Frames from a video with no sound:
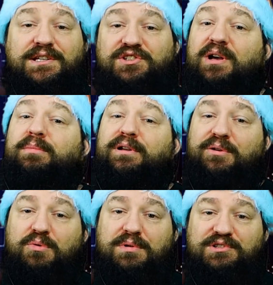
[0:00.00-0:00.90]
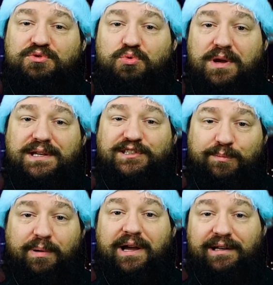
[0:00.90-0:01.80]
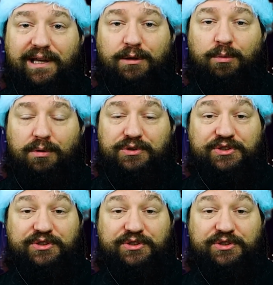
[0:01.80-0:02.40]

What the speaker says: as somebody who was raised bilingual,